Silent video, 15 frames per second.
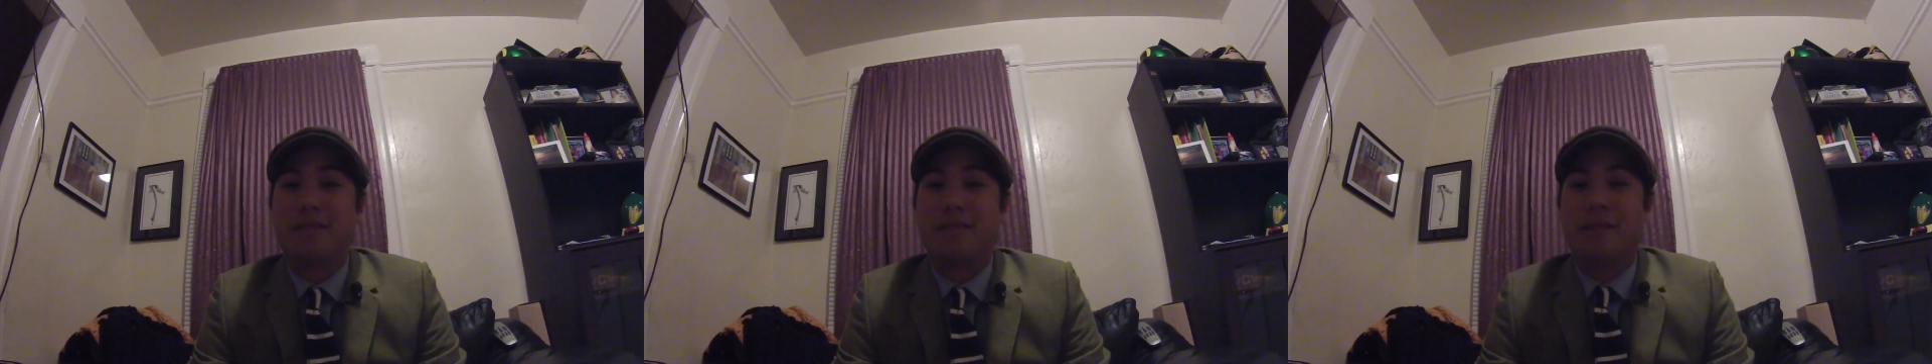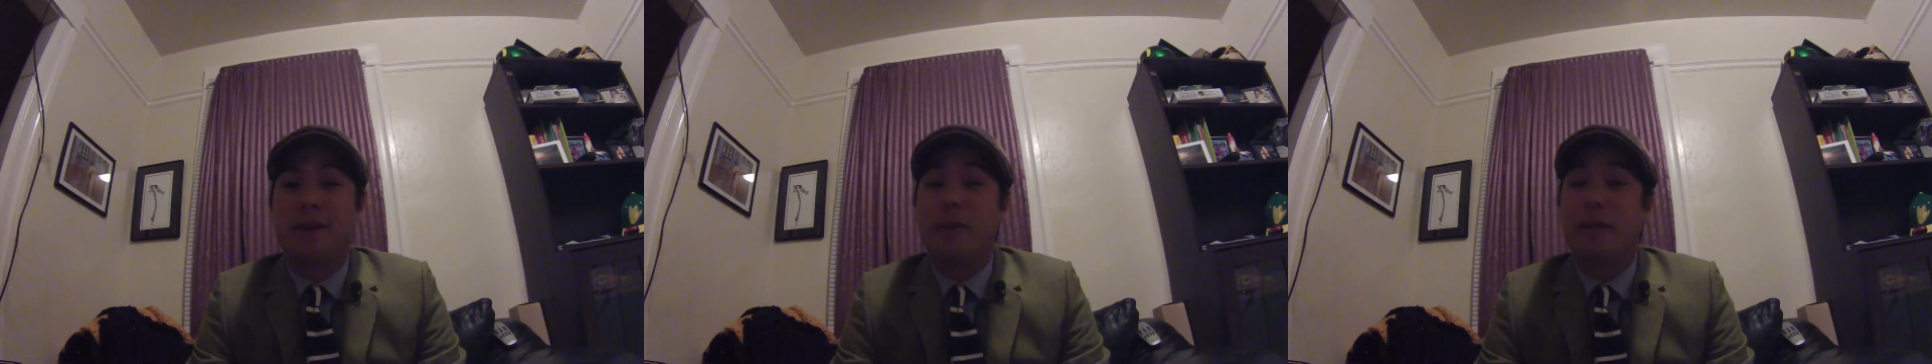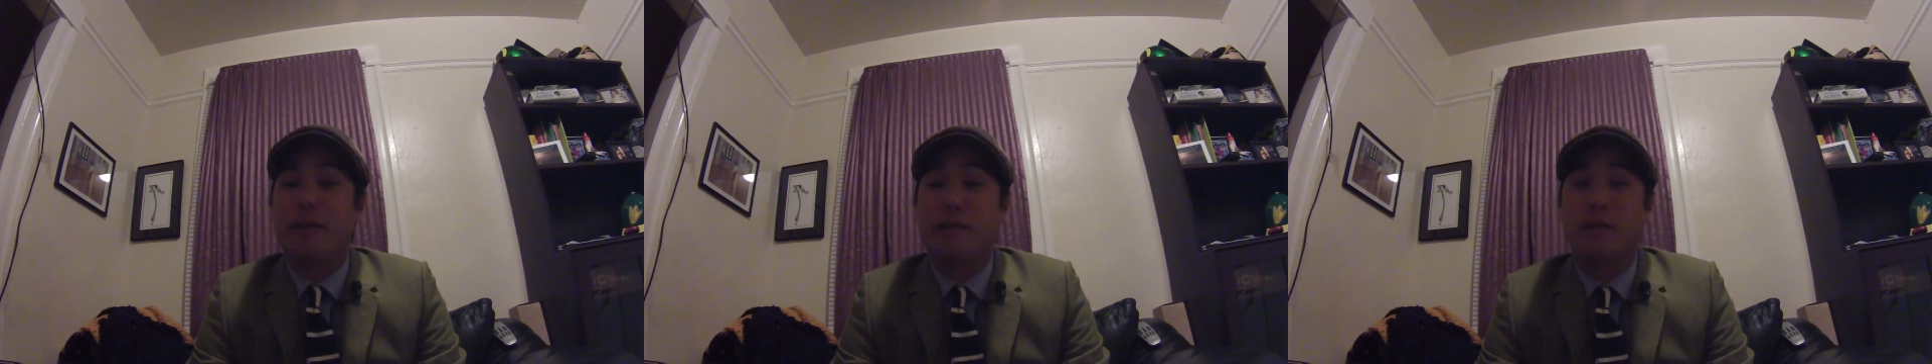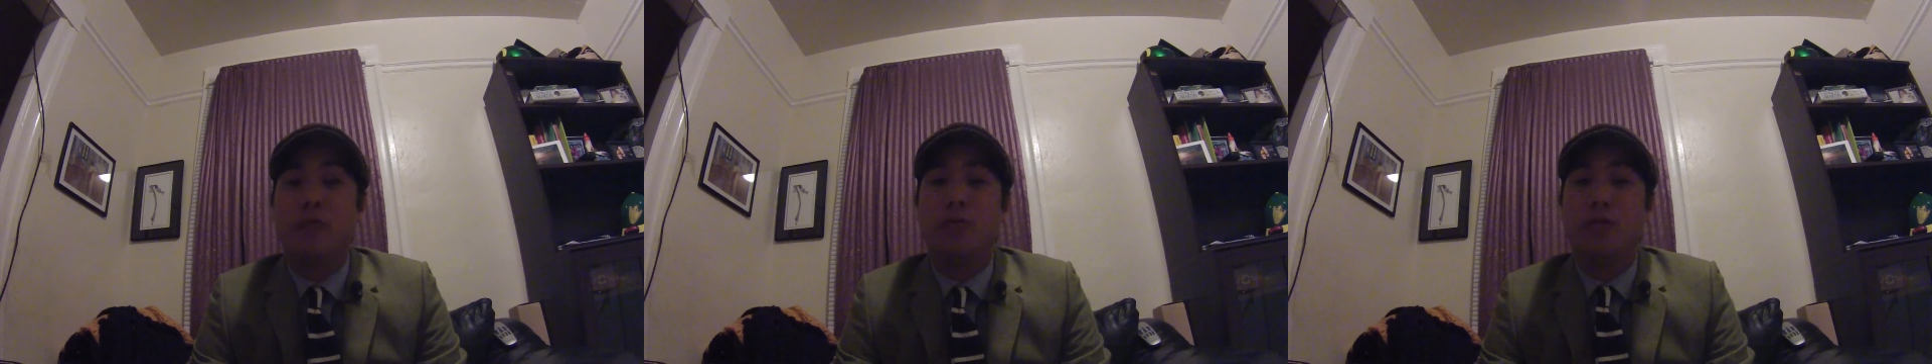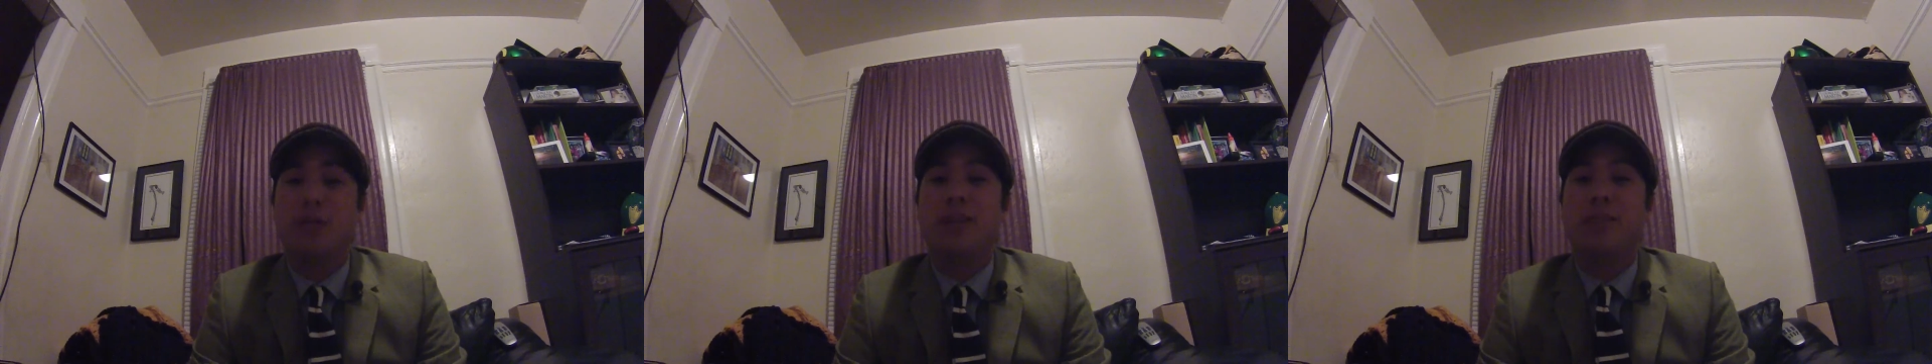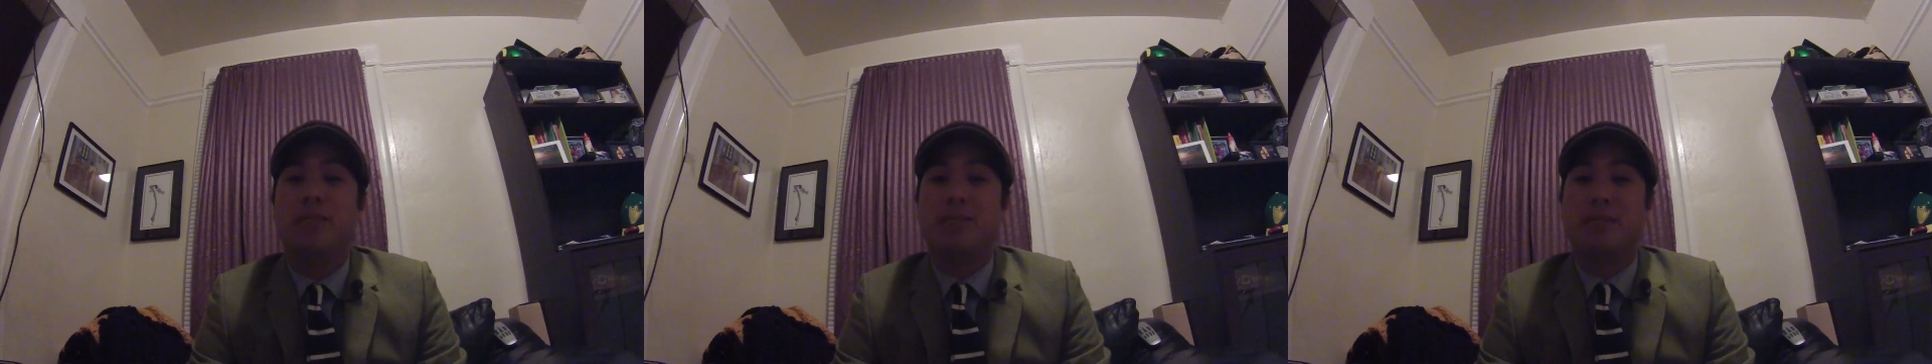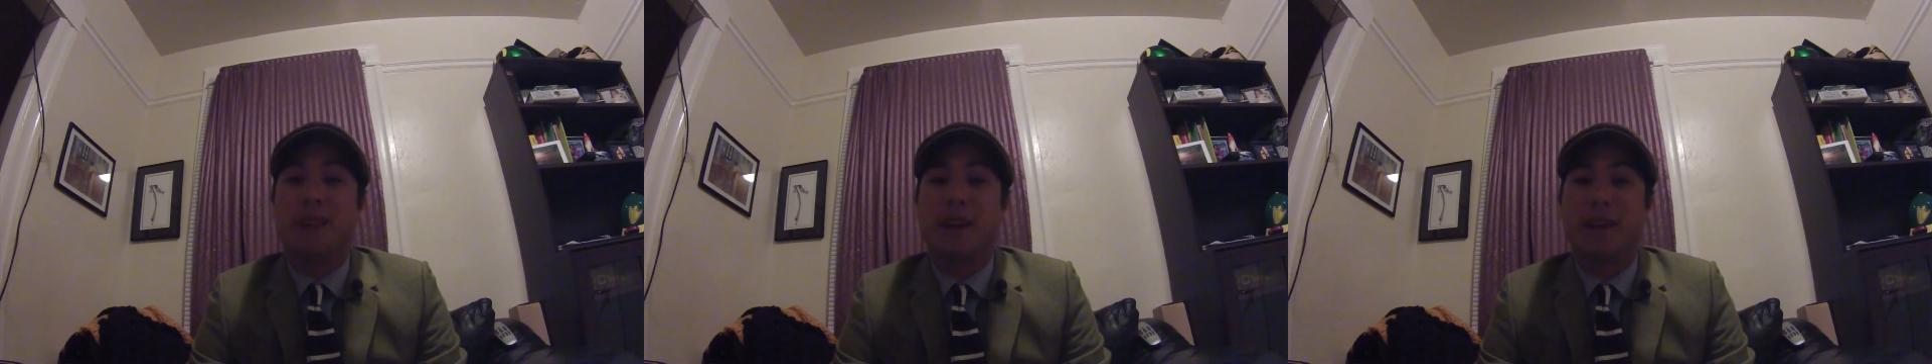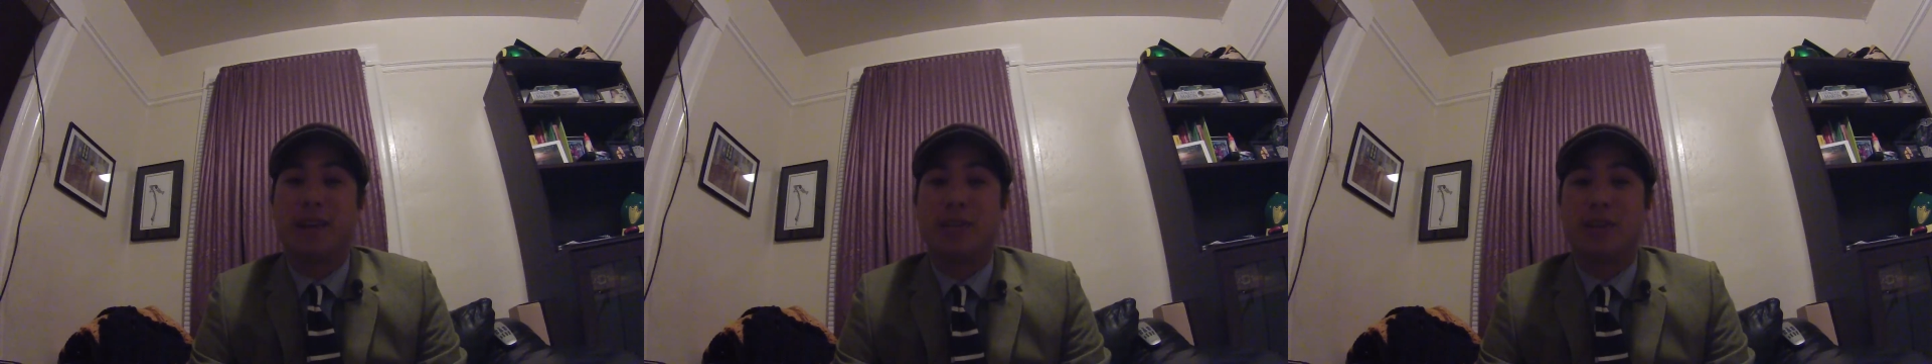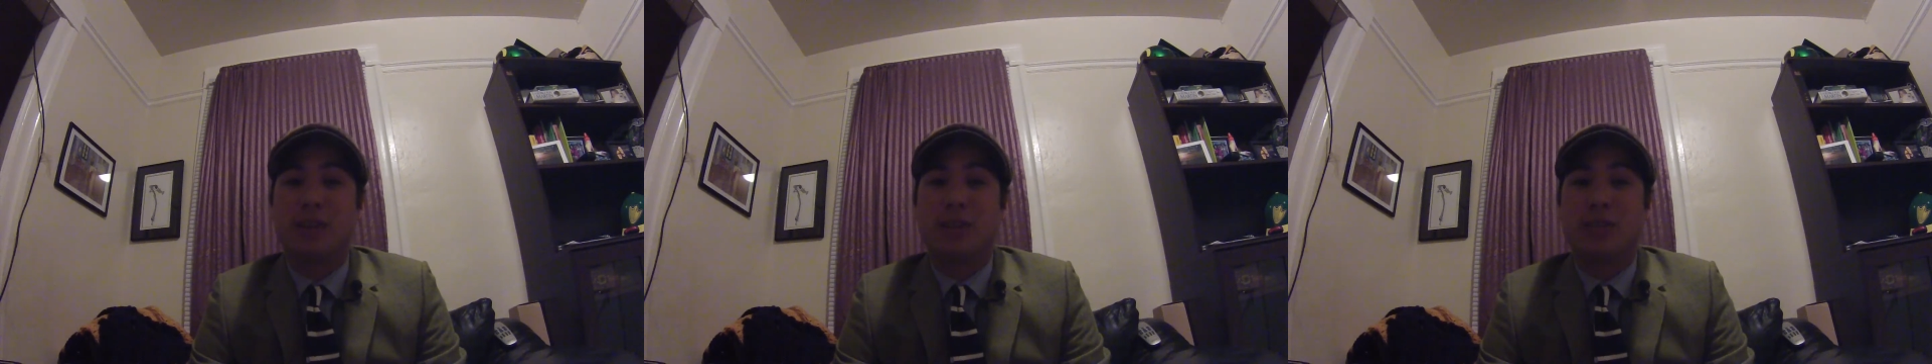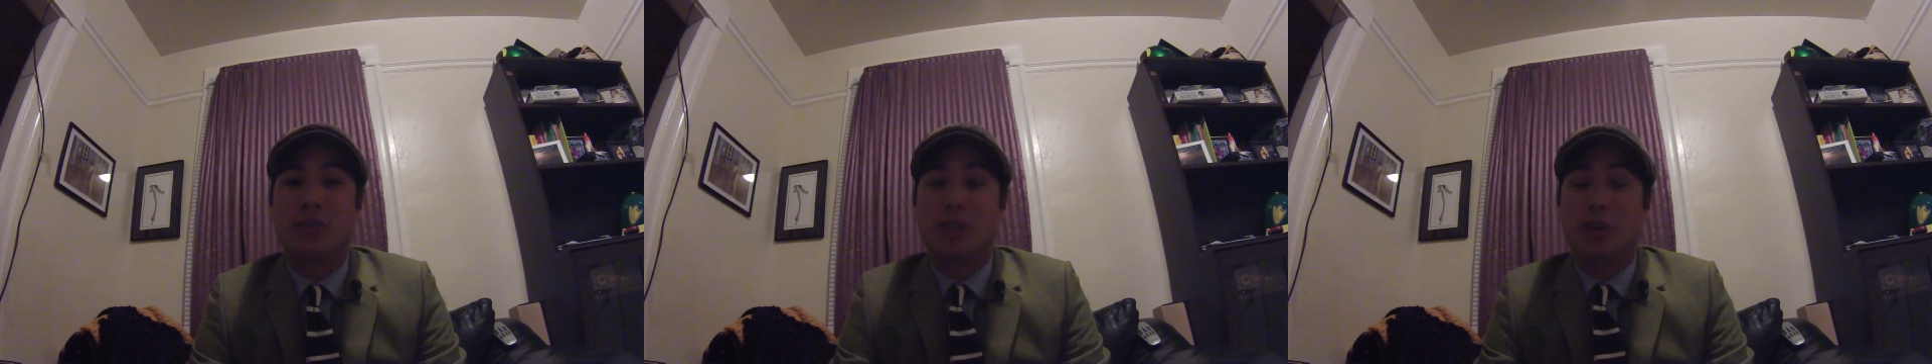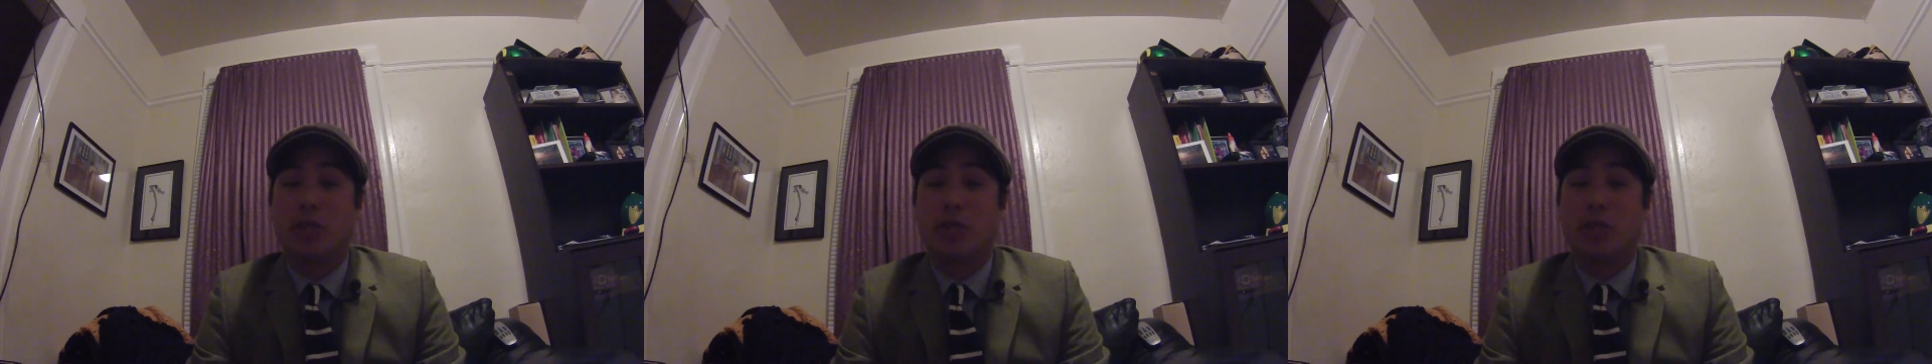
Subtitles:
Very few teams have gotten a chance to